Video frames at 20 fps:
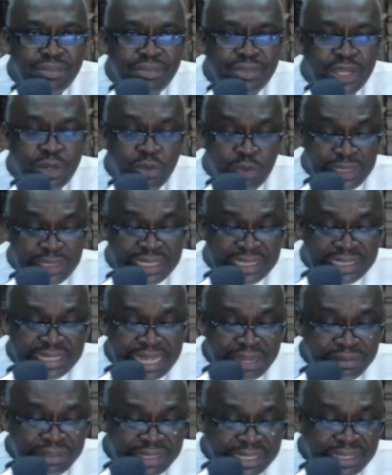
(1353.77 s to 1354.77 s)
Which is
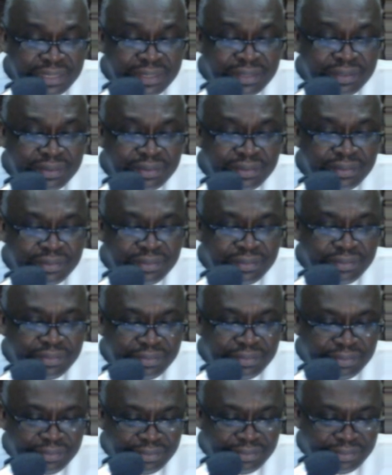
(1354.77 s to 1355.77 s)
now the
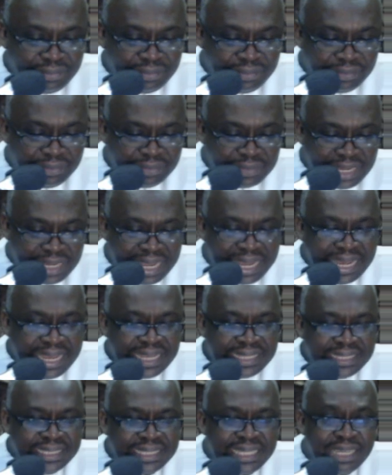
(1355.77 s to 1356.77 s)

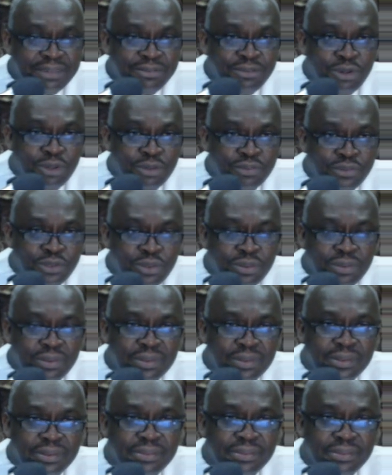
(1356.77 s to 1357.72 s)
highest level of truth